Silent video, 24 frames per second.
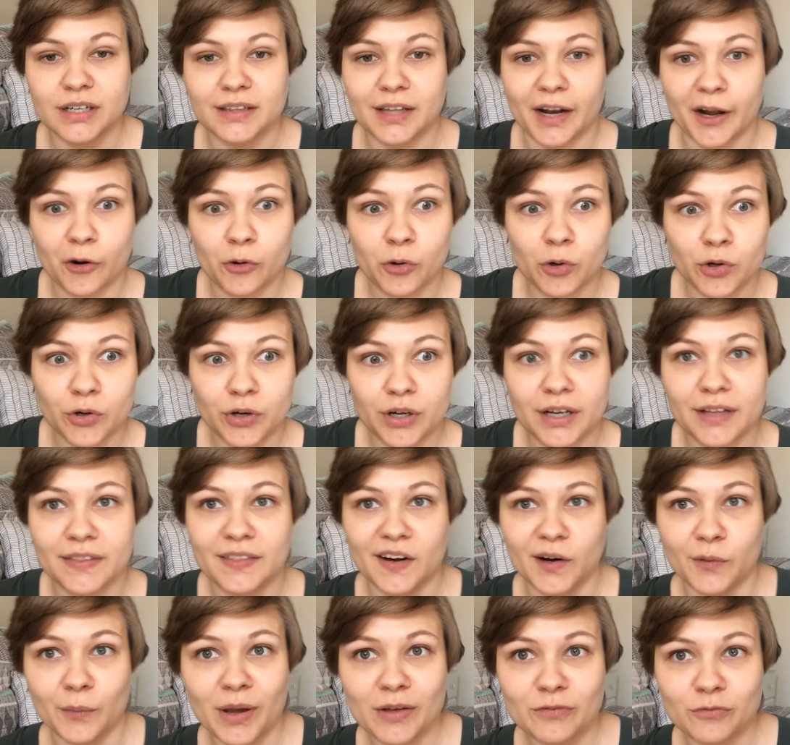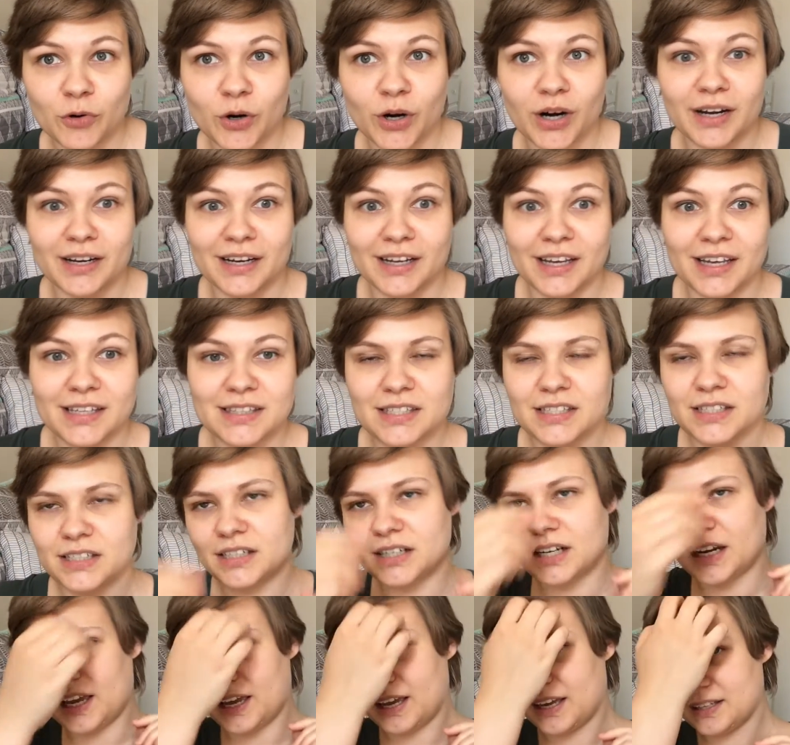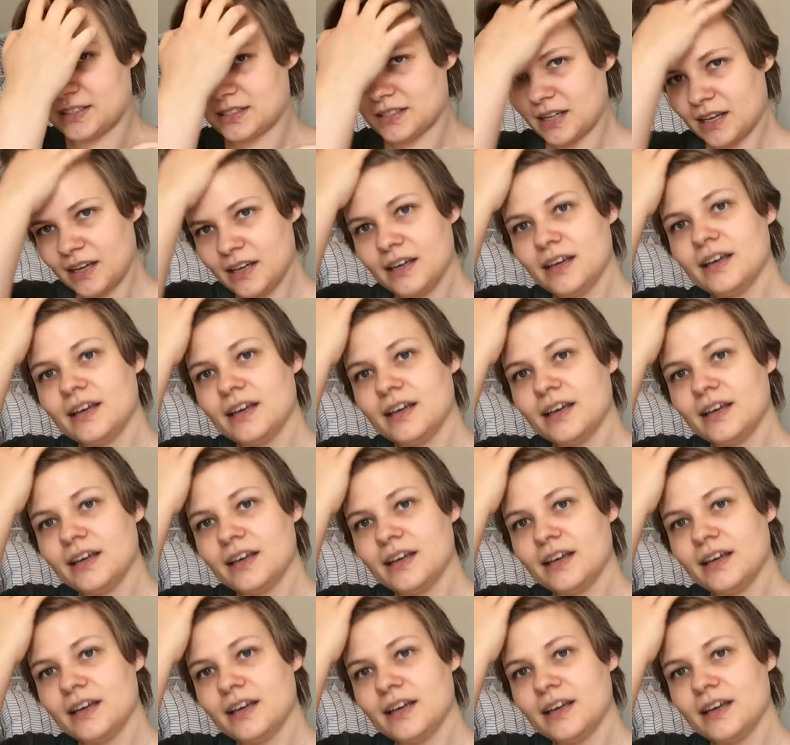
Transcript: and then I order it, and then I wait for it, and it gets here, and